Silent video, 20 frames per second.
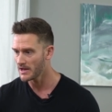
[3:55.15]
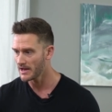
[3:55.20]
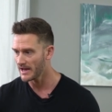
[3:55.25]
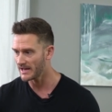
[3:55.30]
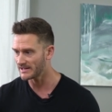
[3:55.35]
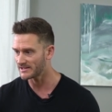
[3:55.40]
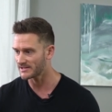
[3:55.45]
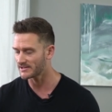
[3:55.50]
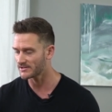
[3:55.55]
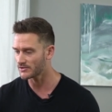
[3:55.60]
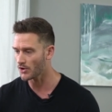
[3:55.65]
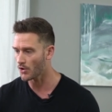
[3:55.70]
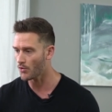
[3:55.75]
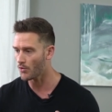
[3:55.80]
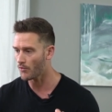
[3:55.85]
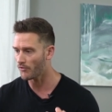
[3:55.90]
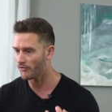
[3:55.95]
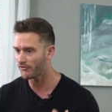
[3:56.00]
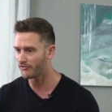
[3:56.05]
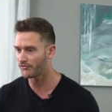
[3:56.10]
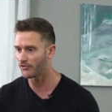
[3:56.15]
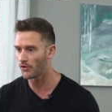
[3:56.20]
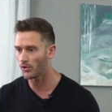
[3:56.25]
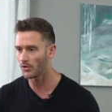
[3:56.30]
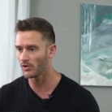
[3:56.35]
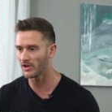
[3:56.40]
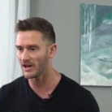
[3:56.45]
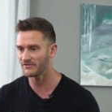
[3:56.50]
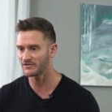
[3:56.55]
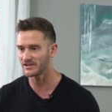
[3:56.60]
it's so
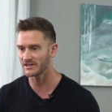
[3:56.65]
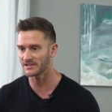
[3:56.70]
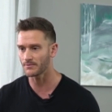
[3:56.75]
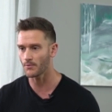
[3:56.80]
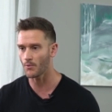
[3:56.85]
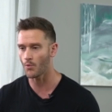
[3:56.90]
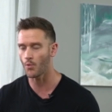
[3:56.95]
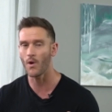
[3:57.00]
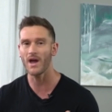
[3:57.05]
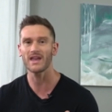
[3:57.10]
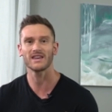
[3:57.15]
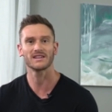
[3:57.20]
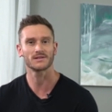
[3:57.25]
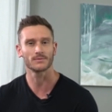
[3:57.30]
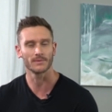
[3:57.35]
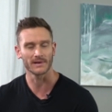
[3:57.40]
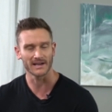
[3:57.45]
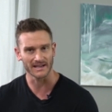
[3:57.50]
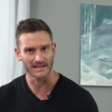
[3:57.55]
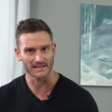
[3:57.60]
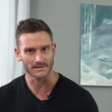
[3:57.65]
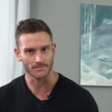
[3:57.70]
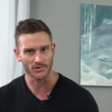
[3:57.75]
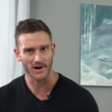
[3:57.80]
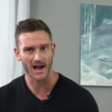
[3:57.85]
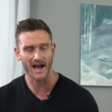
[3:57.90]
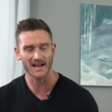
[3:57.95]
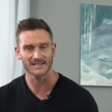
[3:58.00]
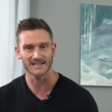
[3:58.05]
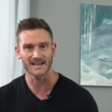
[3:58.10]
full of just waste when it gets
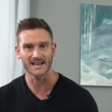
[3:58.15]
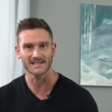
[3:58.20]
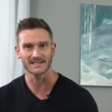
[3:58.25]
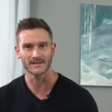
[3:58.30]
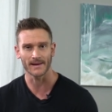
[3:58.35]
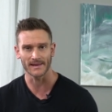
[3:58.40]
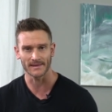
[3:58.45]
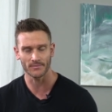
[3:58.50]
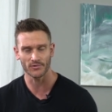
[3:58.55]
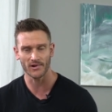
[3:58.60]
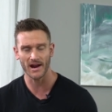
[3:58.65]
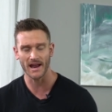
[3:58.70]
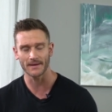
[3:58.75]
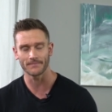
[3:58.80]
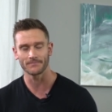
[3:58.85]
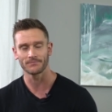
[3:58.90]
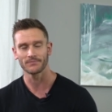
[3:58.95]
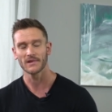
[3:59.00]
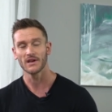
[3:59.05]
processed out of the brain.